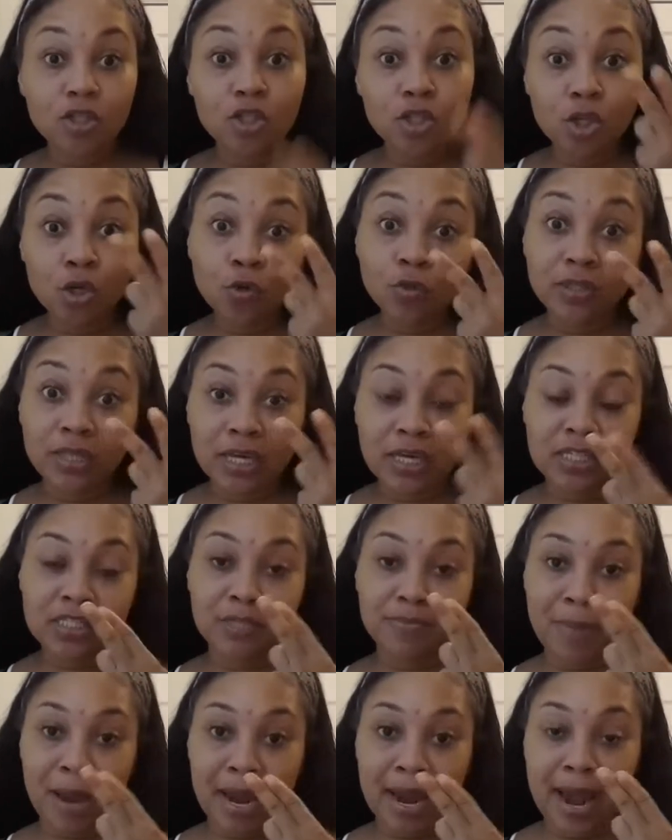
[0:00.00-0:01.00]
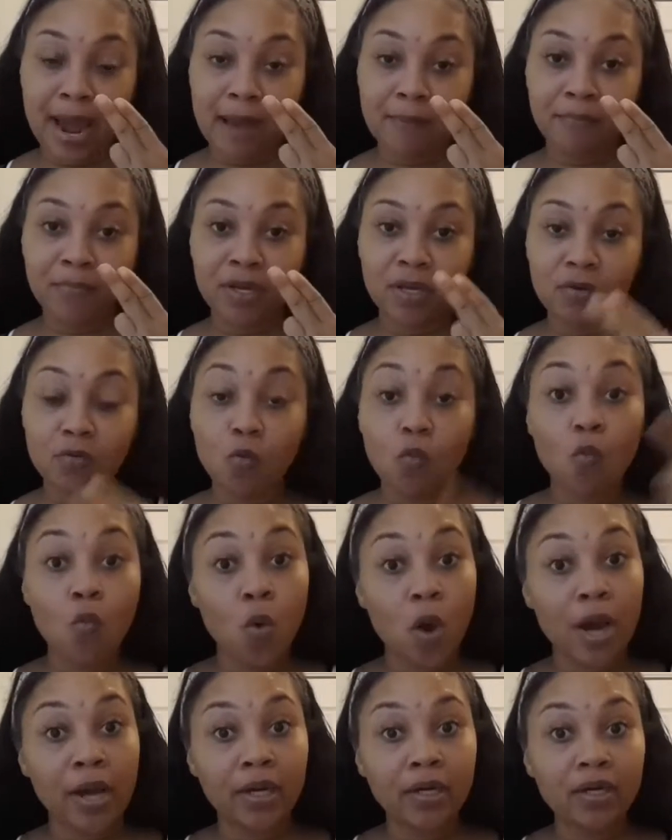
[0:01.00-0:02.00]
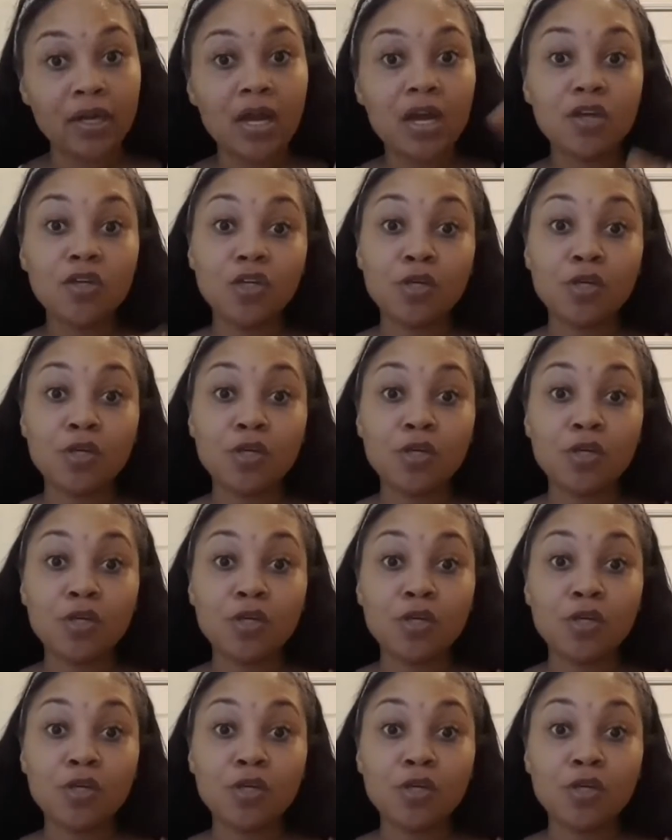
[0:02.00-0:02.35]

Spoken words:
2 things might happen. 1,